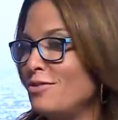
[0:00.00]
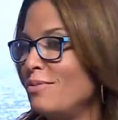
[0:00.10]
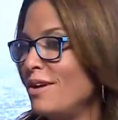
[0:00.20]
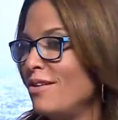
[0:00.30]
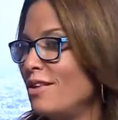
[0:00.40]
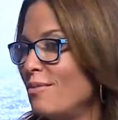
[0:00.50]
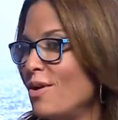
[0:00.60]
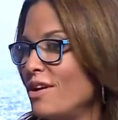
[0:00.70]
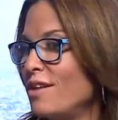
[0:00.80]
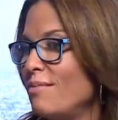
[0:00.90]
new meal on the
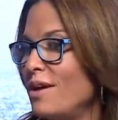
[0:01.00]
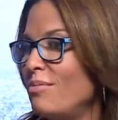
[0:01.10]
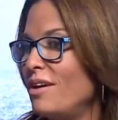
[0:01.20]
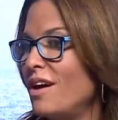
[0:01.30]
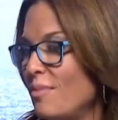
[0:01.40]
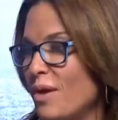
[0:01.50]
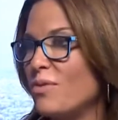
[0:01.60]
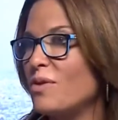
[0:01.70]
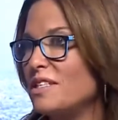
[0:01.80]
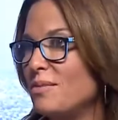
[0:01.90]
market may be coming up
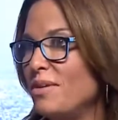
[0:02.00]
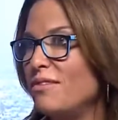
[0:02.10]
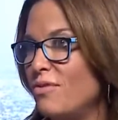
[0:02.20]
with a recipe